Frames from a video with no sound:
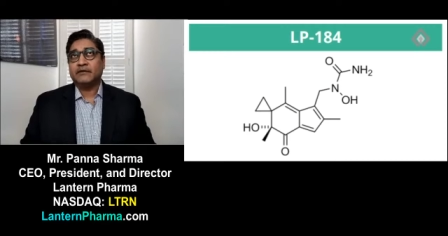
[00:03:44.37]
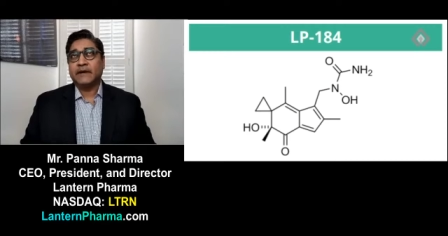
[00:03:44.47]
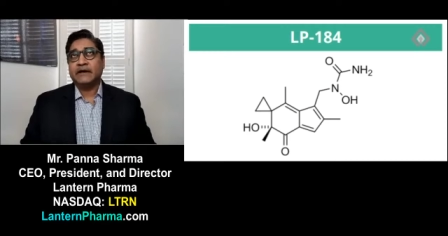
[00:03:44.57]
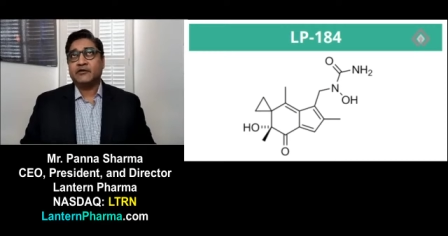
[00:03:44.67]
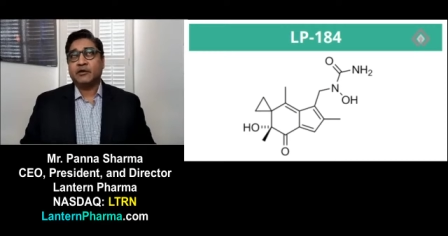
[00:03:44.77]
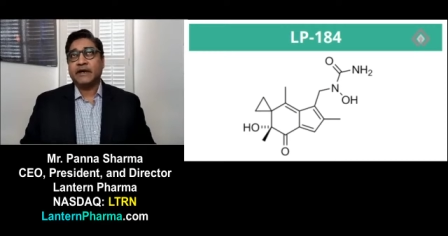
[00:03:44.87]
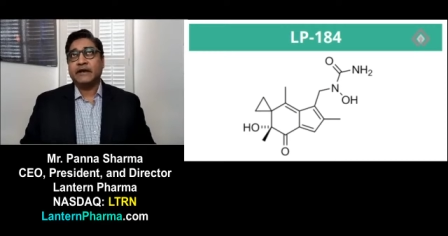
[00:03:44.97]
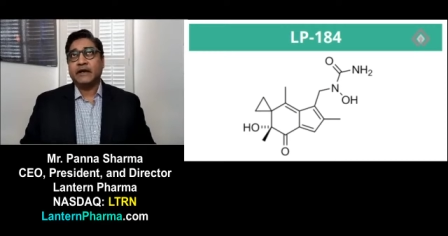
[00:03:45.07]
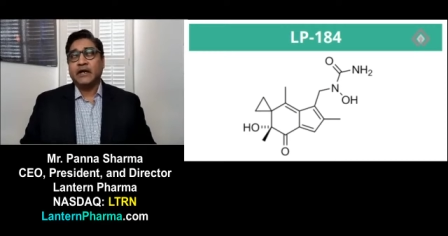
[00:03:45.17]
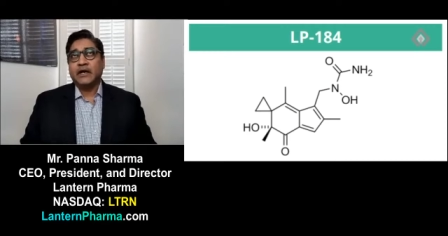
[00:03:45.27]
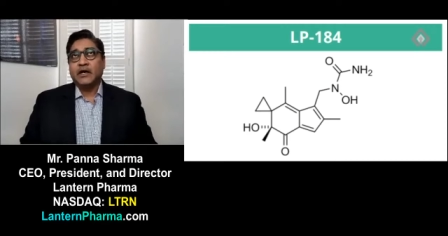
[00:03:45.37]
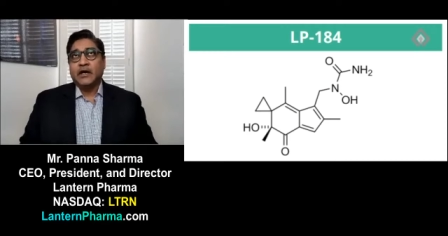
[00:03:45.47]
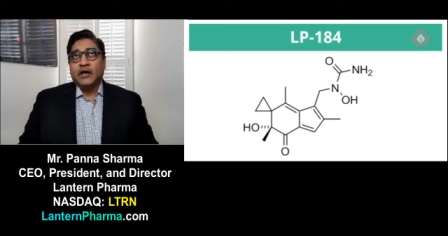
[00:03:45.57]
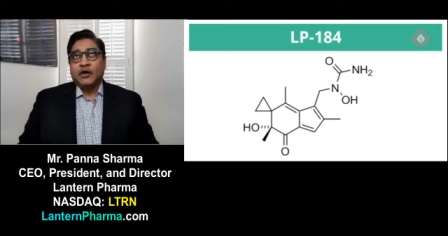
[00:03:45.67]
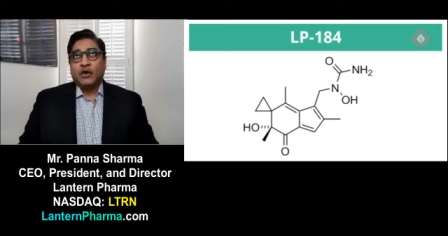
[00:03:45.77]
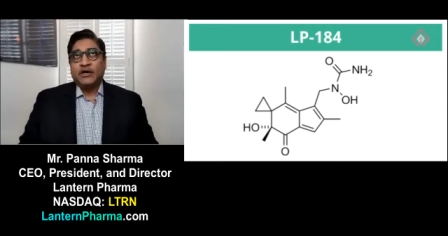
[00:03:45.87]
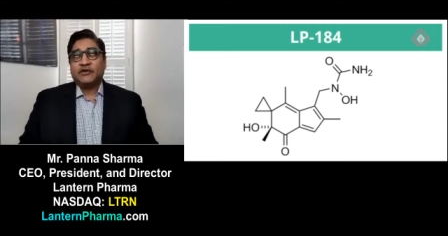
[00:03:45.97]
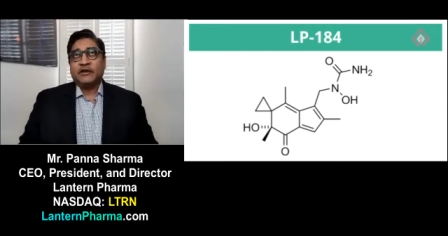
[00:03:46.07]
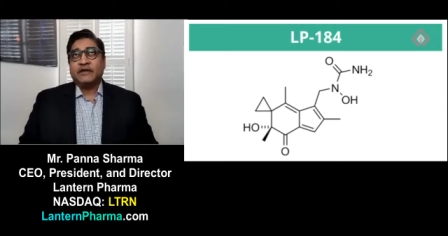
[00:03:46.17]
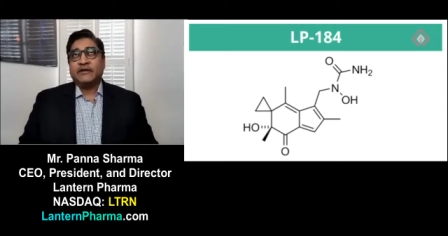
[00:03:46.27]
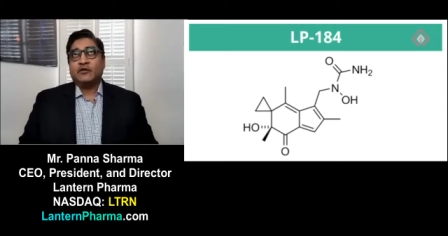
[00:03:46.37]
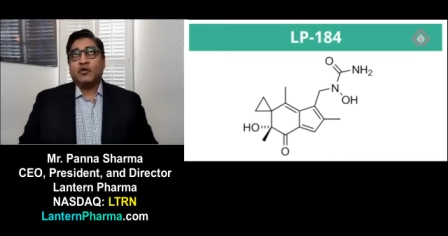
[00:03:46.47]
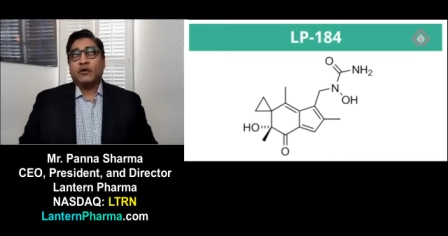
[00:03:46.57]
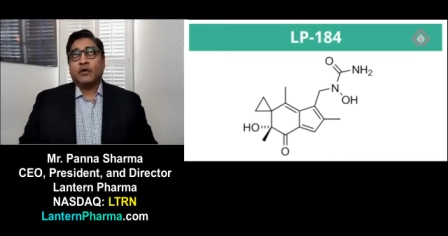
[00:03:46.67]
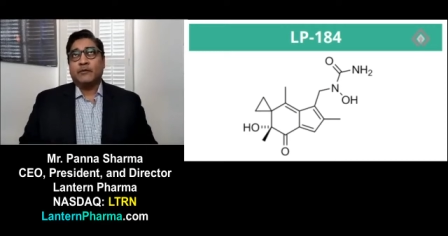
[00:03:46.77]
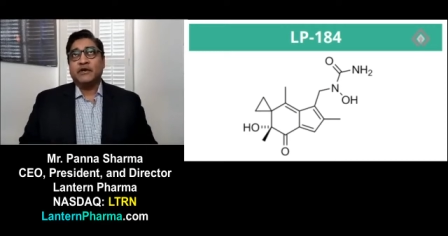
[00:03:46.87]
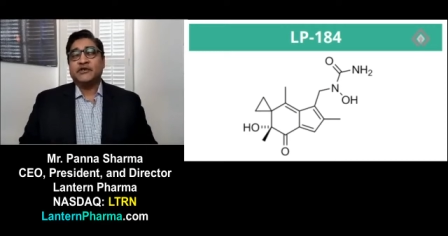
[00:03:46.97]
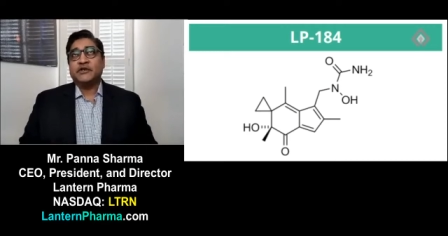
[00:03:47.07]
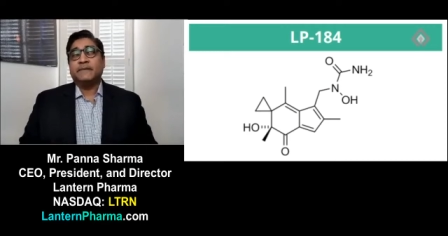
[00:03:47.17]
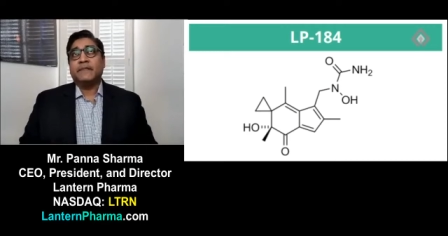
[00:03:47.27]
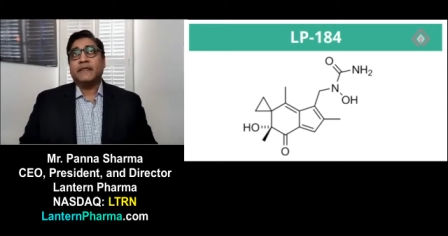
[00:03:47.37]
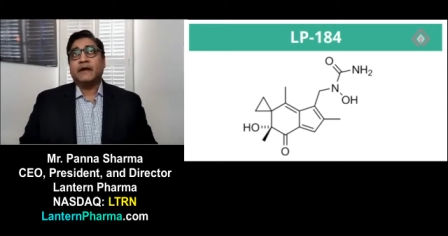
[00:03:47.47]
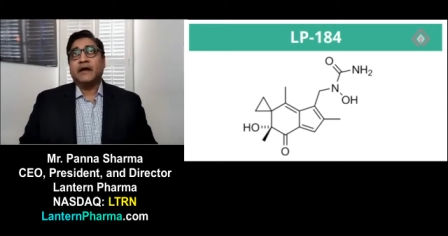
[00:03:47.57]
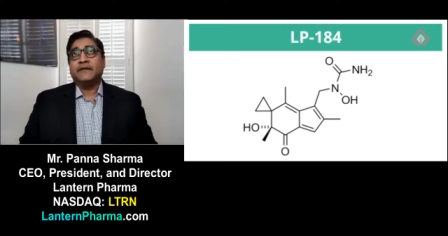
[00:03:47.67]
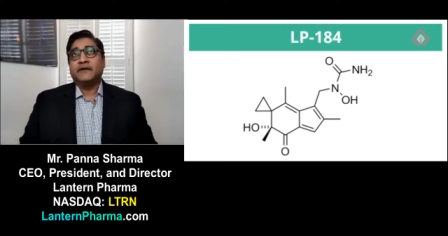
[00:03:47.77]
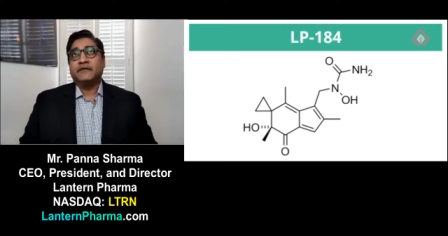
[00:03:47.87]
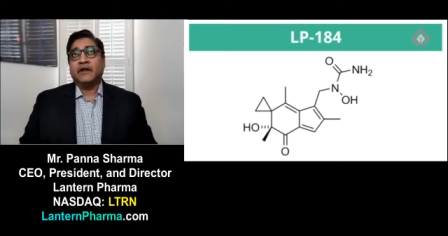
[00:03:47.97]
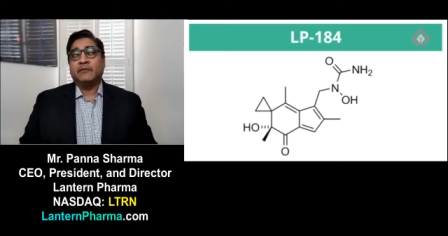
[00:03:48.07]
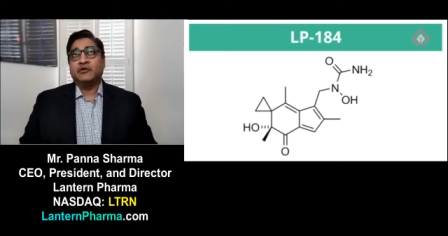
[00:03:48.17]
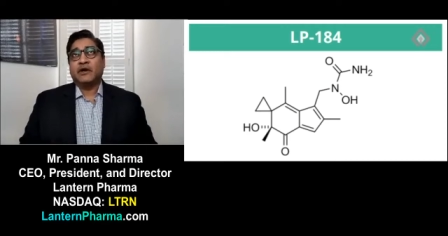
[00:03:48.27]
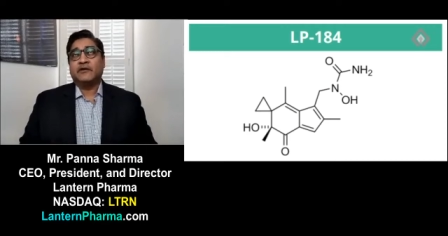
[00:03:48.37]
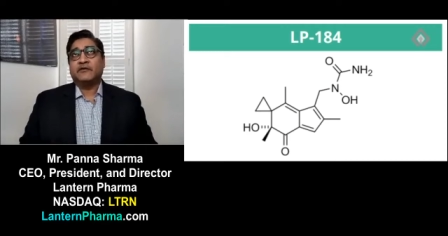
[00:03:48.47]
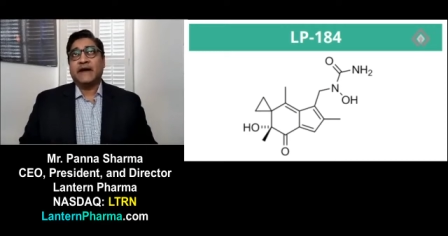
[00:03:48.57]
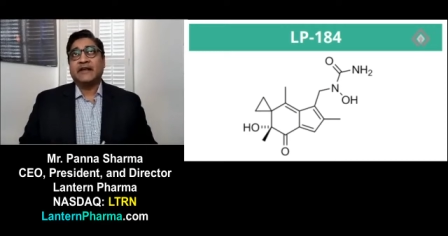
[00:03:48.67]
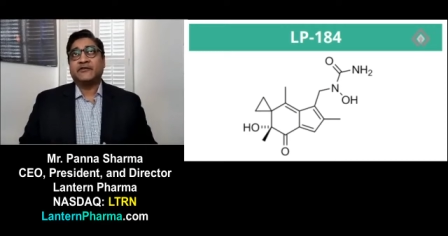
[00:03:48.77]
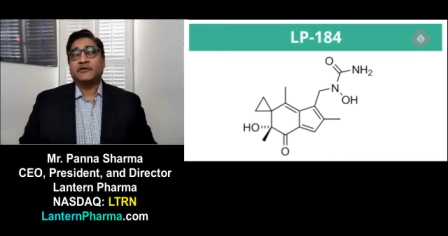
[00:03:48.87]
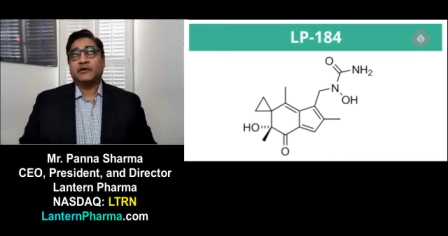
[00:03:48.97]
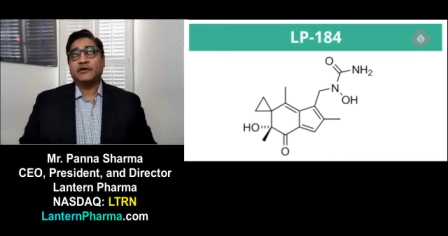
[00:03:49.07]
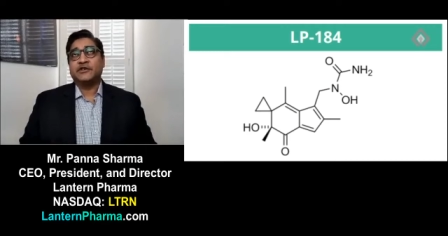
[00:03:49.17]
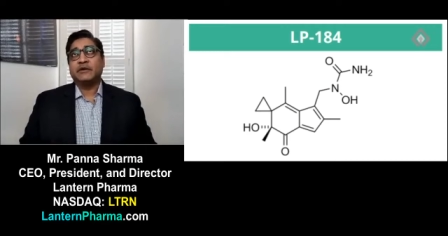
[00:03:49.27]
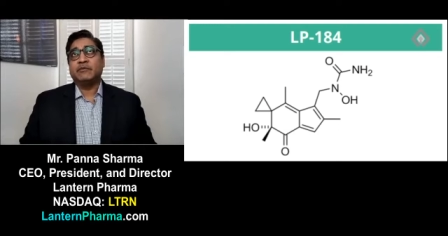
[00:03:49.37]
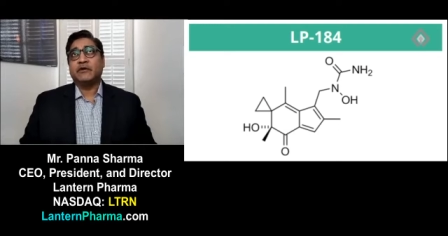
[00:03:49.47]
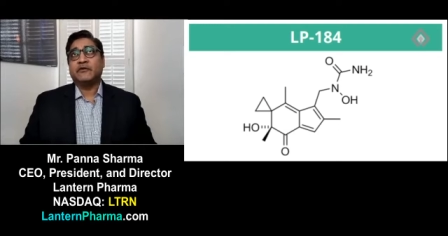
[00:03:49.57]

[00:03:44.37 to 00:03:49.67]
that is great question because that's core to our mission uh, to develop drugs faster and cheaper.